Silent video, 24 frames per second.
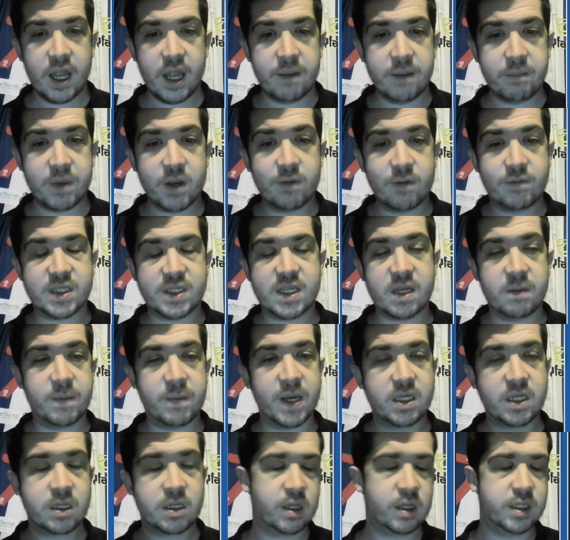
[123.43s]
And then my other
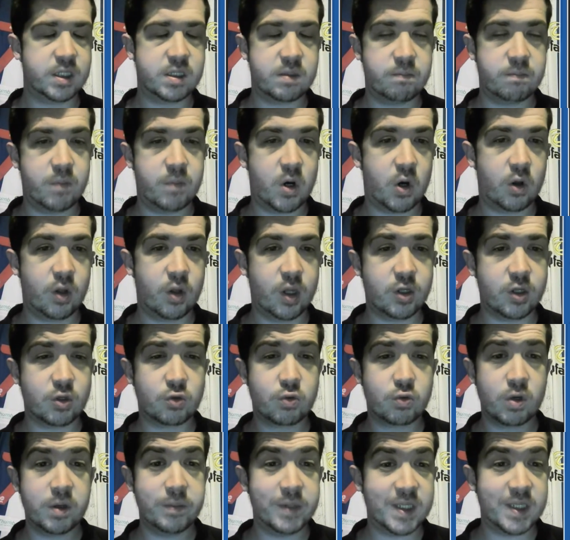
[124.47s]
centre back is Clinton Mola.
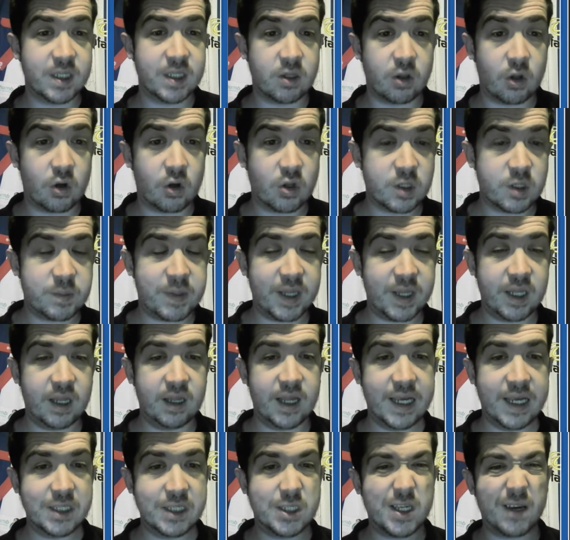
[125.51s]
There's rumours his loan
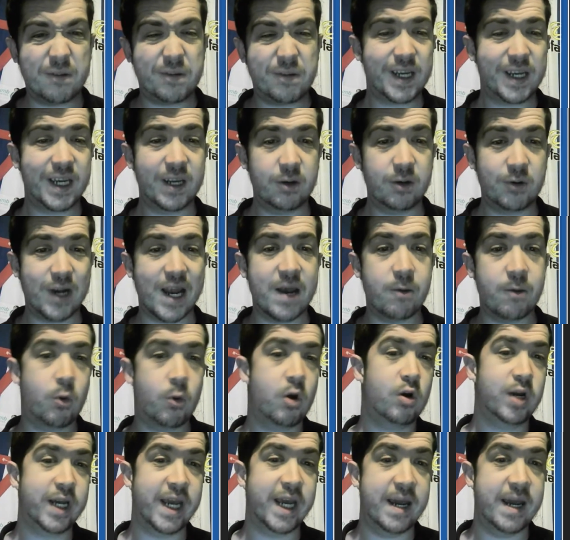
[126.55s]
spell of length. I think he'll
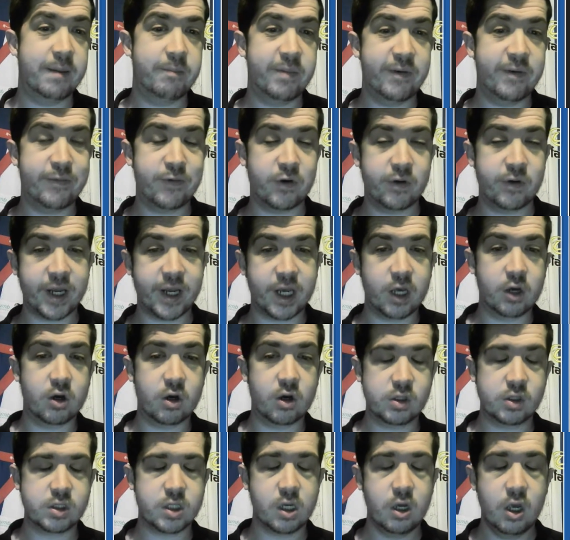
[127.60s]
get one game before he
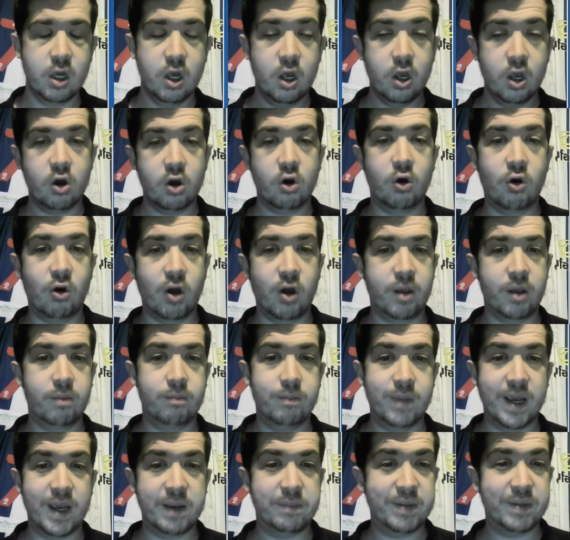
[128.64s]
goes,
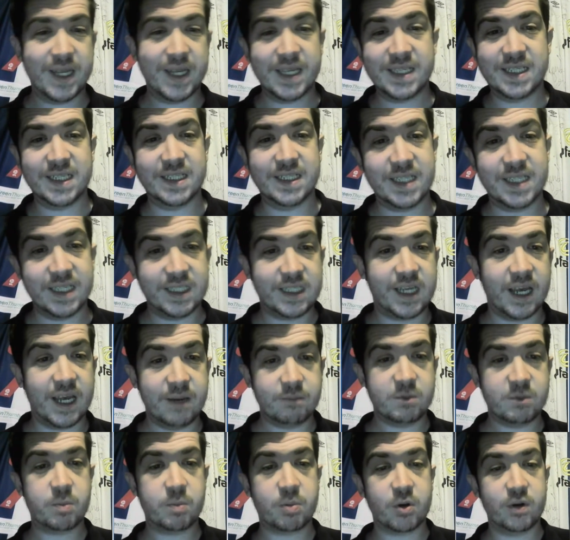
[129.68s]
or maybe this is his
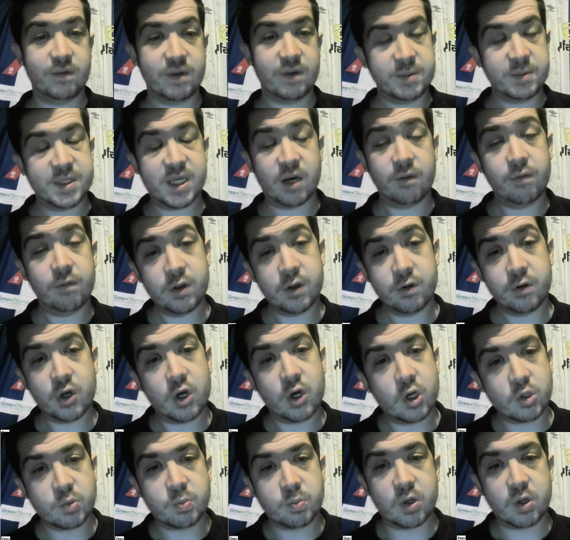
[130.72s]
game to prove himself. Who
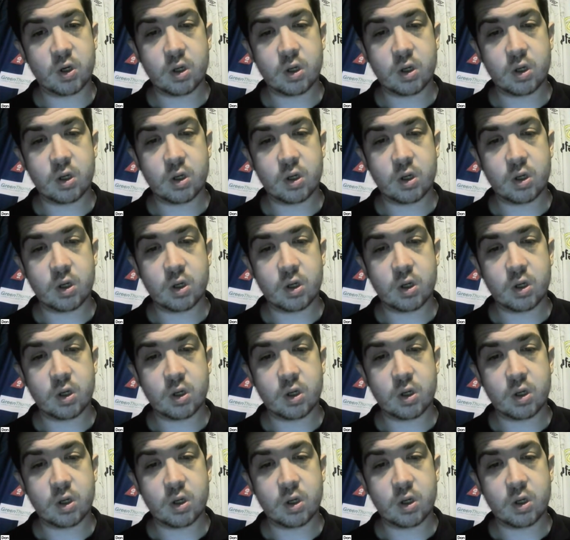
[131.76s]
knows?